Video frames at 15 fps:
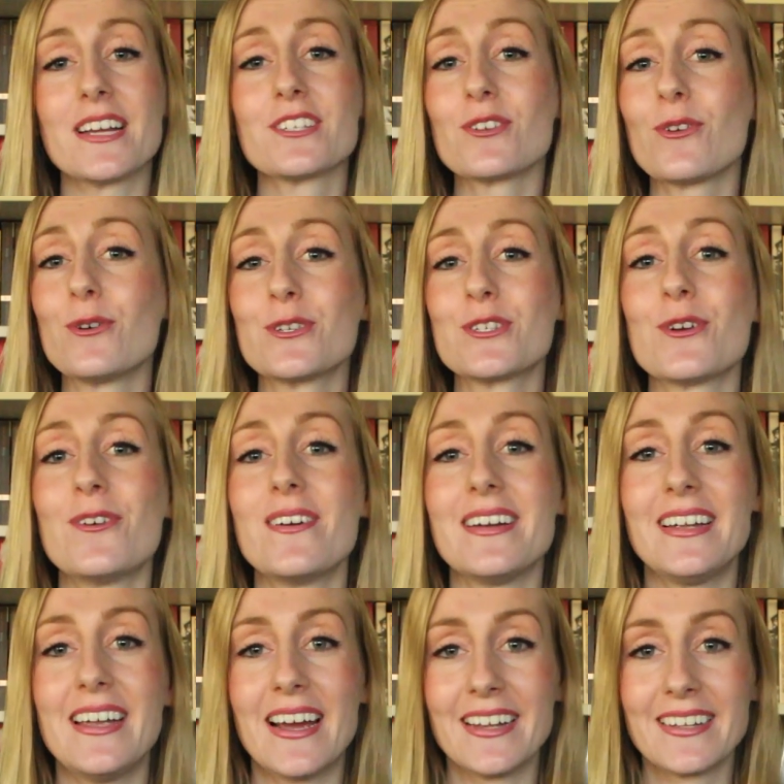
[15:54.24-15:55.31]
that's also
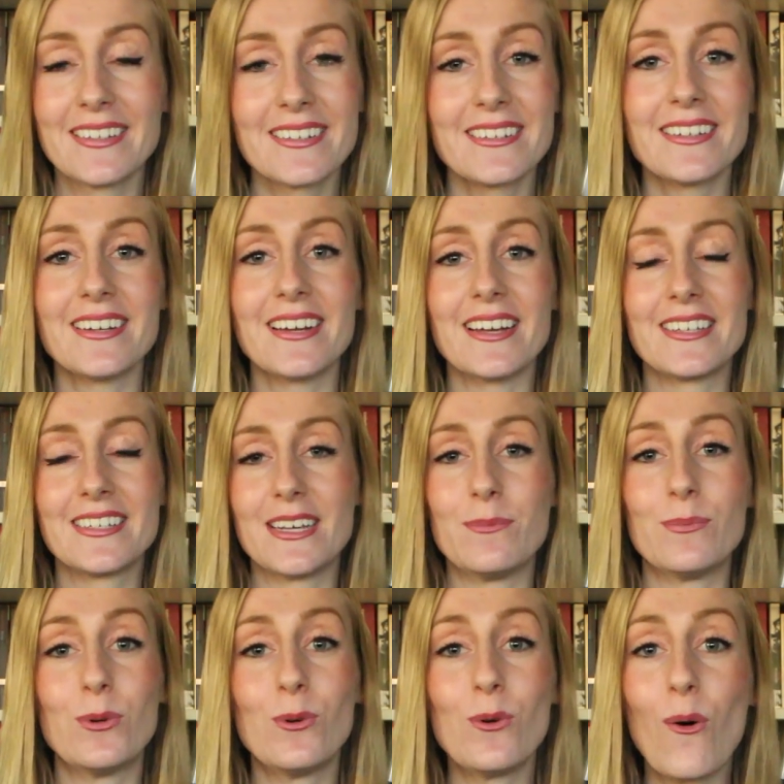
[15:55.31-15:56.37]
again a
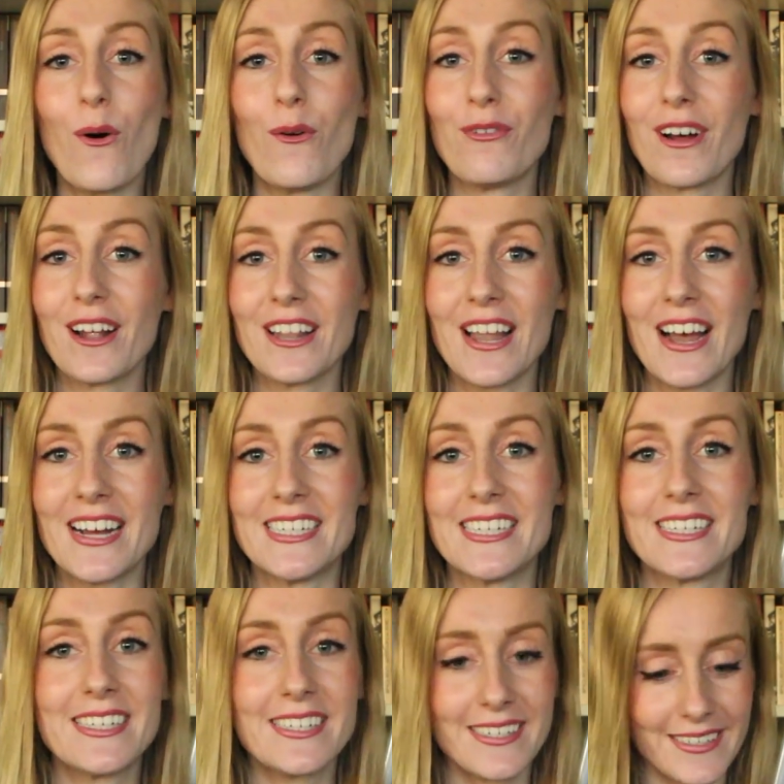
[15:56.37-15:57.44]
symbol of
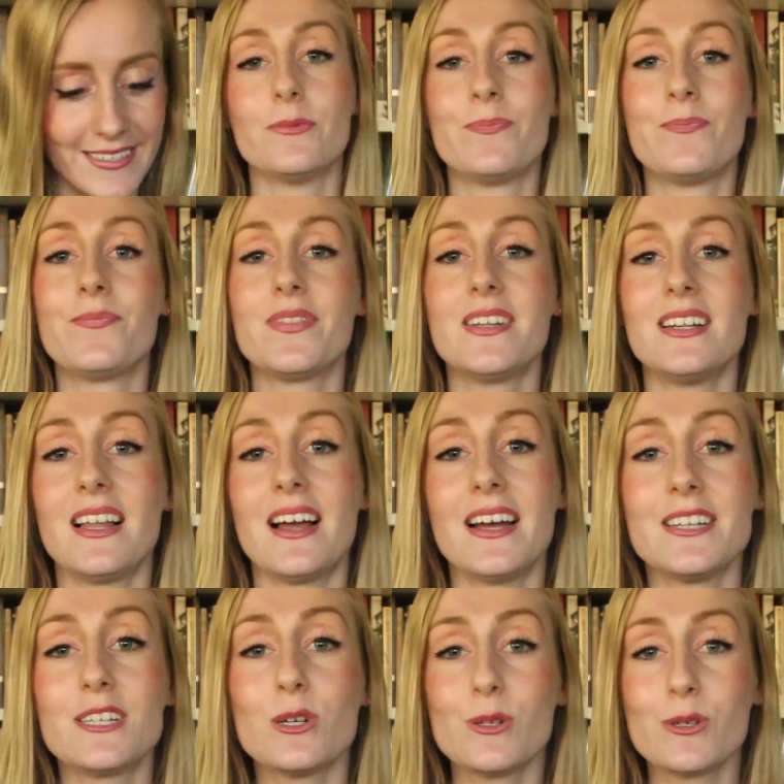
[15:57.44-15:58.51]
light. The
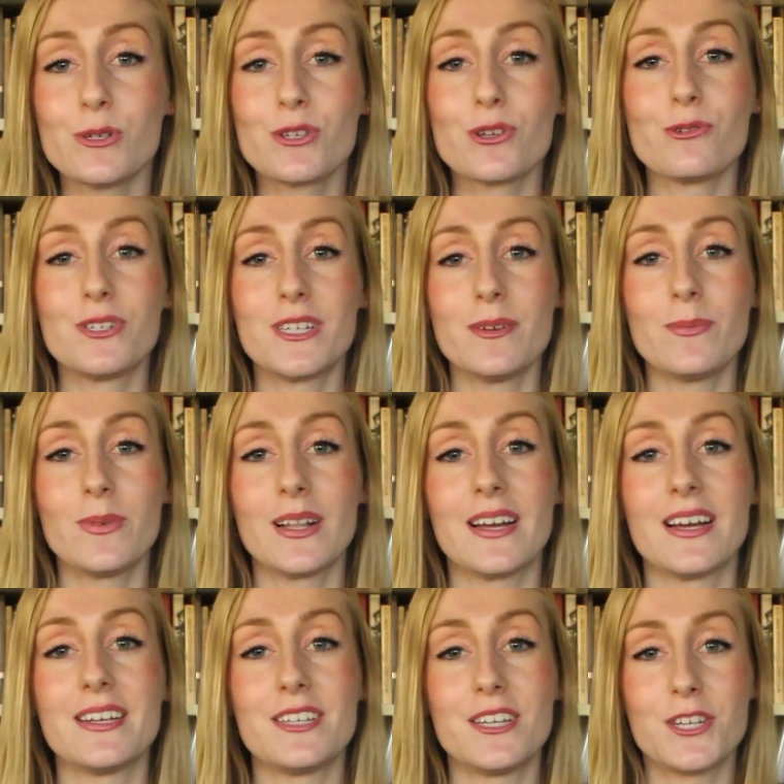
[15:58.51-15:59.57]
light also
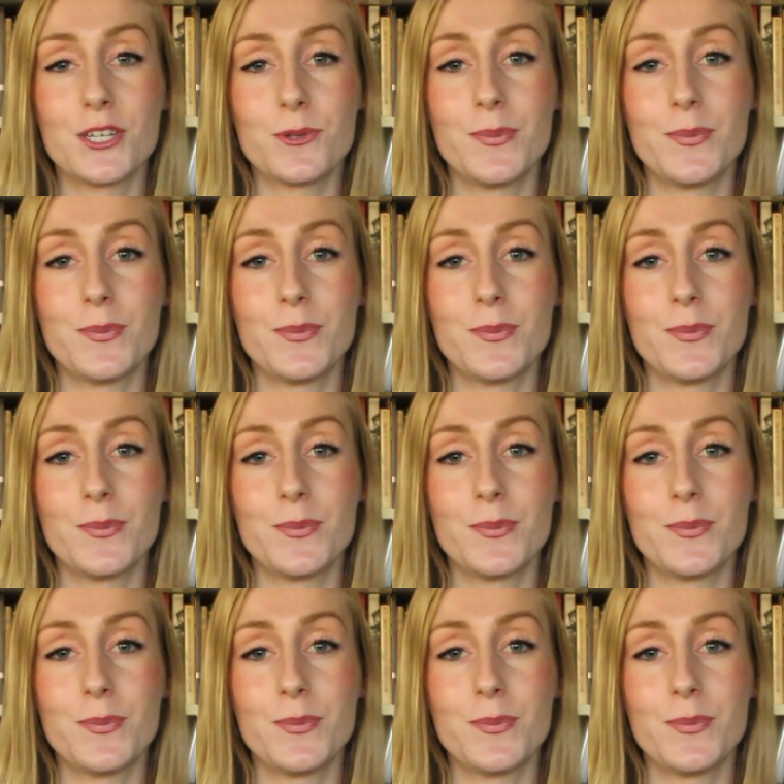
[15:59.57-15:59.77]
symbolizes